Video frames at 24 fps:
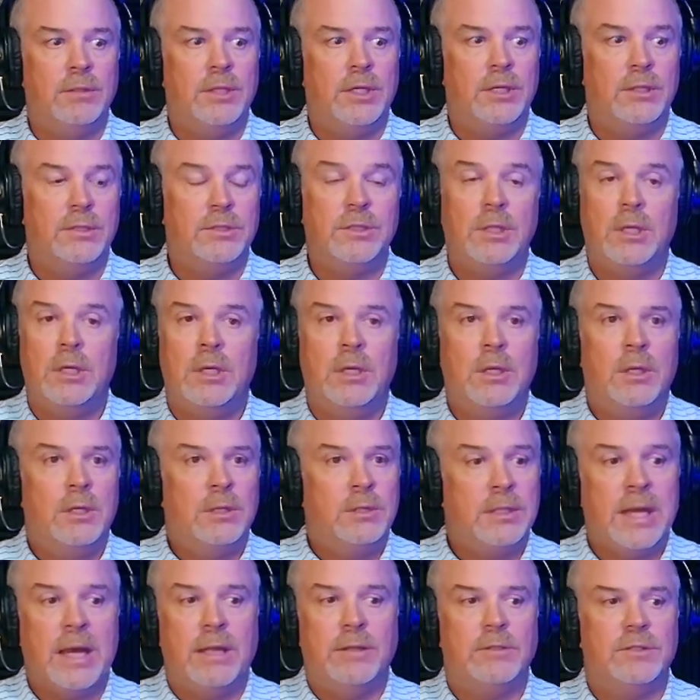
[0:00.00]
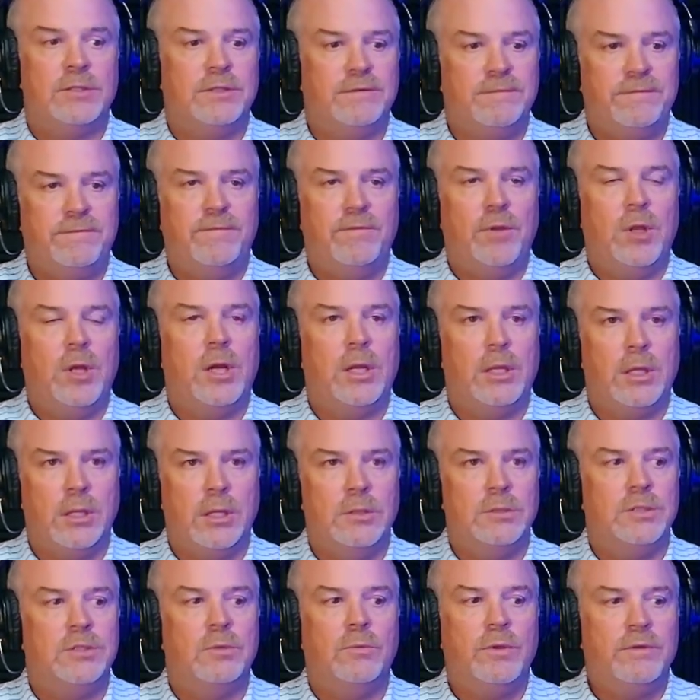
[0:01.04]
there's a flood of
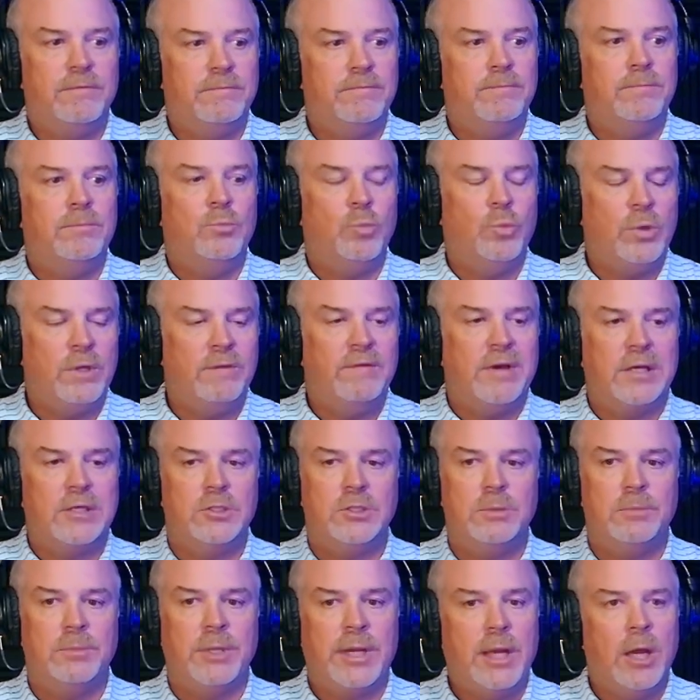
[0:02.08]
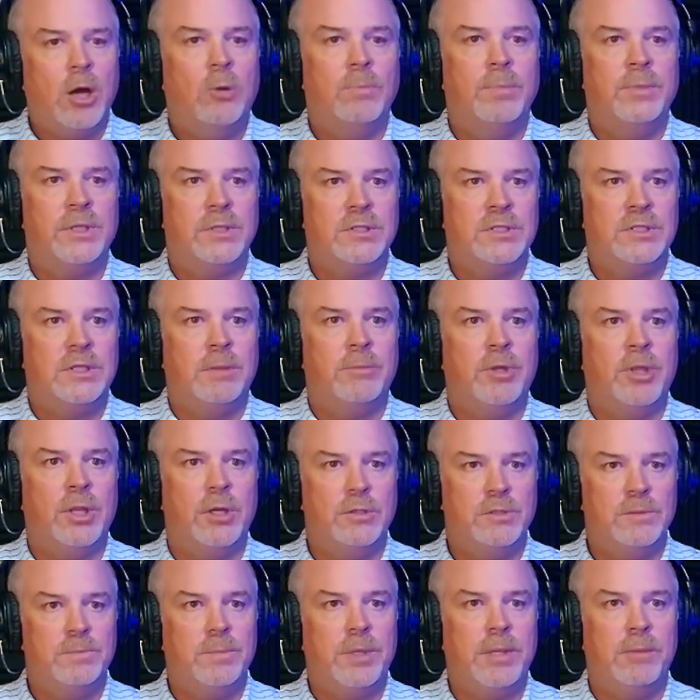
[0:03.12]
those. So we've actually been helping some of
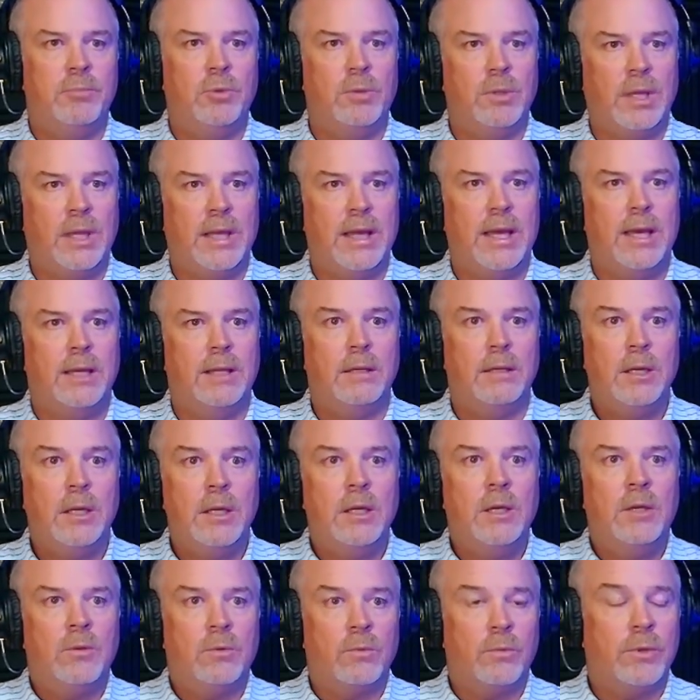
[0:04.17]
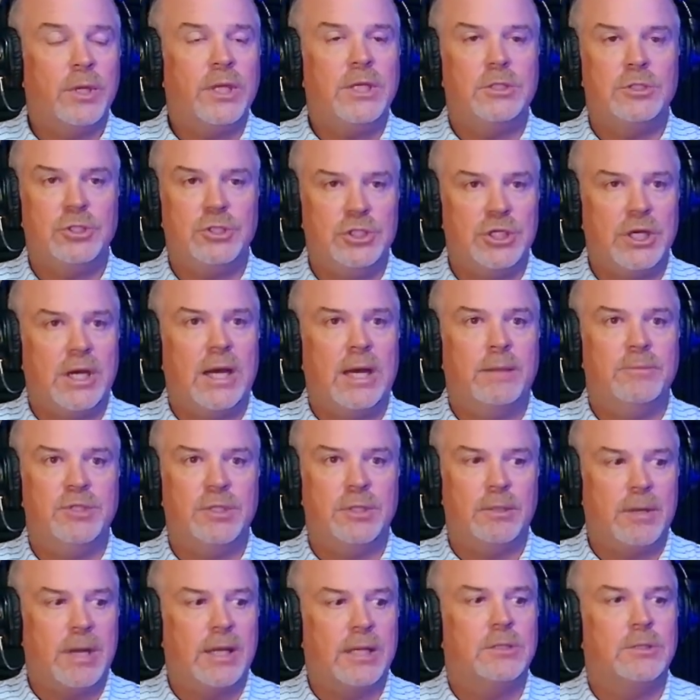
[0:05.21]
those people reach jobs that
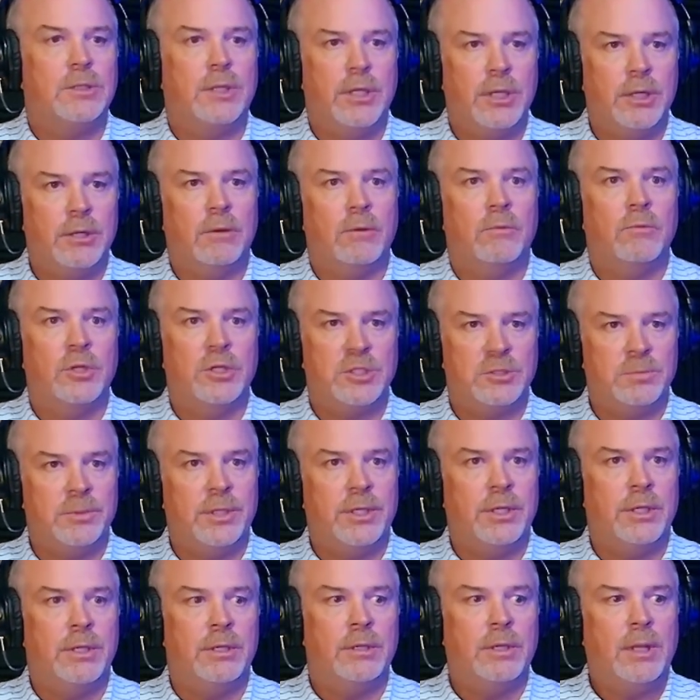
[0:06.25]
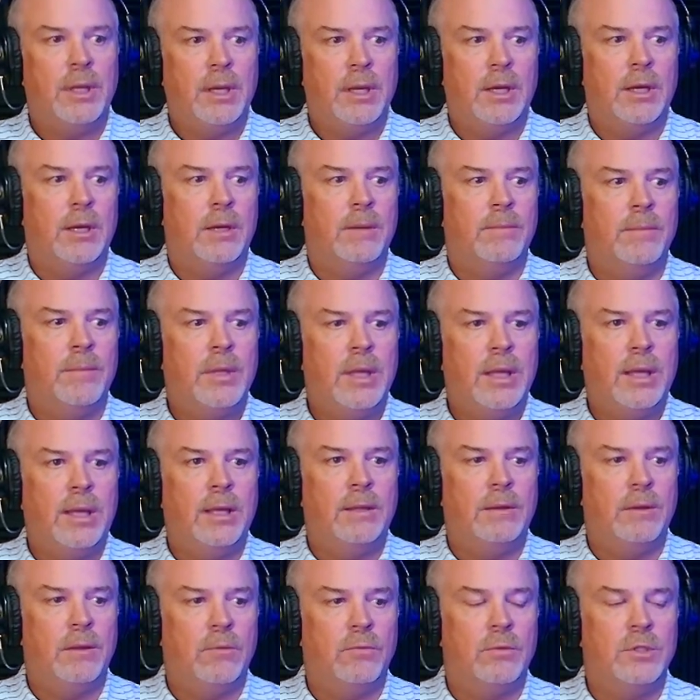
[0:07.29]
are actually here in Richmond,
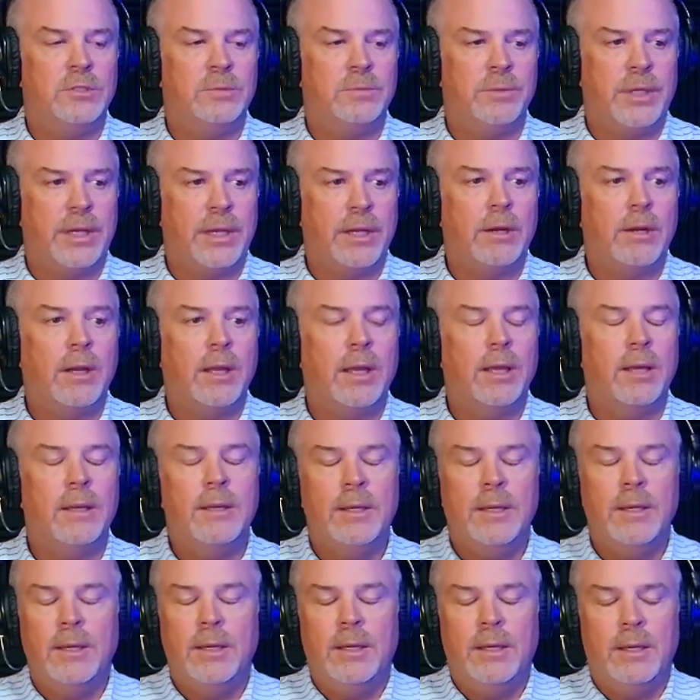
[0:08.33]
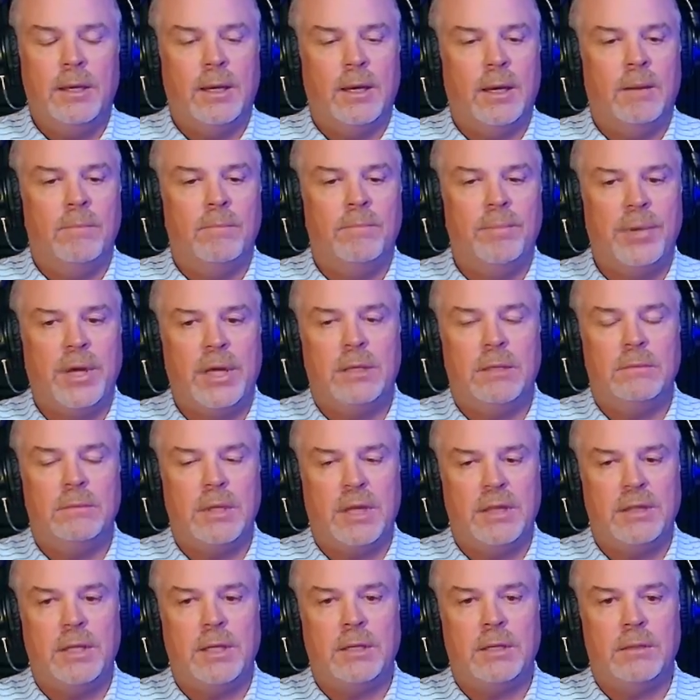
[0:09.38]
in the Richmond area. But I
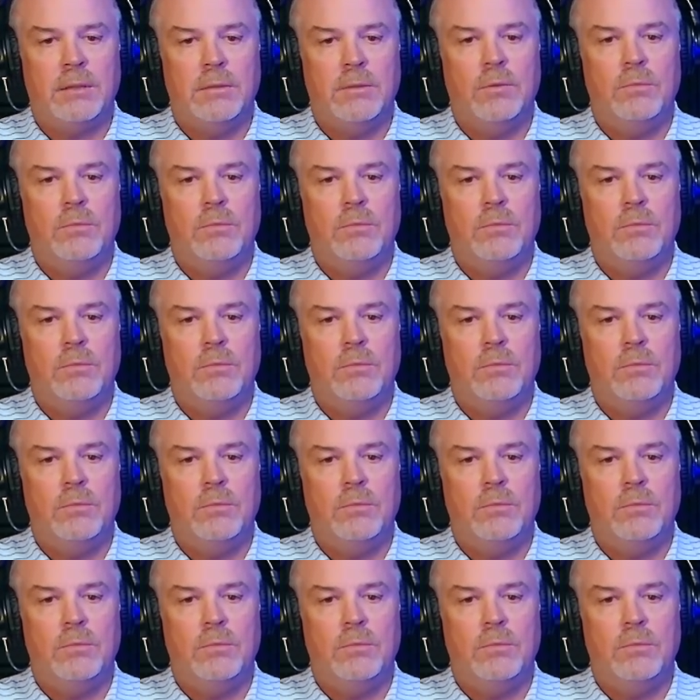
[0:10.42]
think,